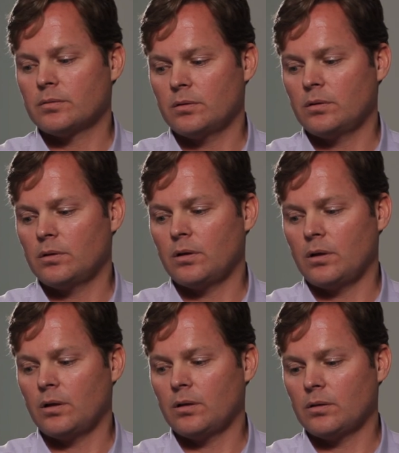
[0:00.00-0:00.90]
entrepreneur.
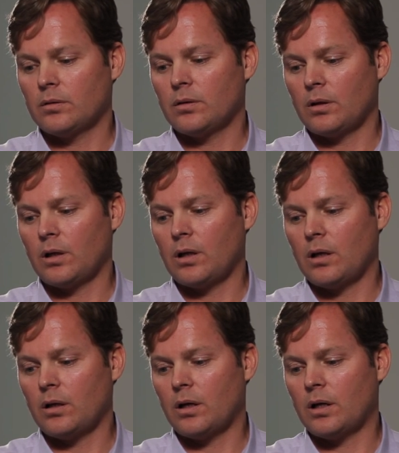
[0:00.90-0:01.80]

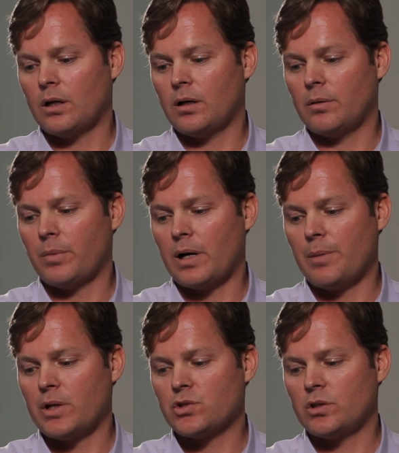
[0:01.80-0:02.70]
Uh, I
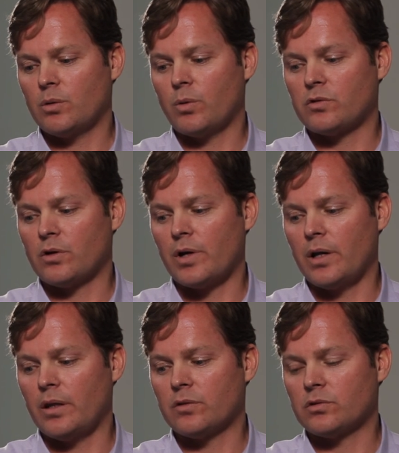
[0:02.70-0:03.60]
mentioned it once already,
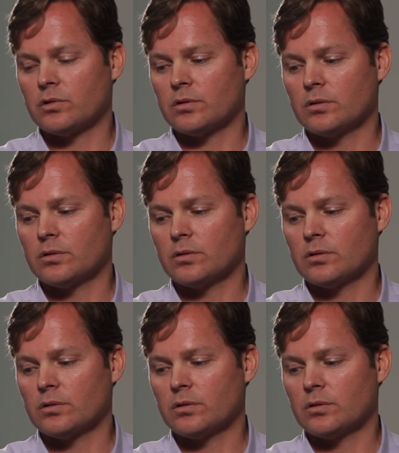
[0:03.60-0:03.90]
and that's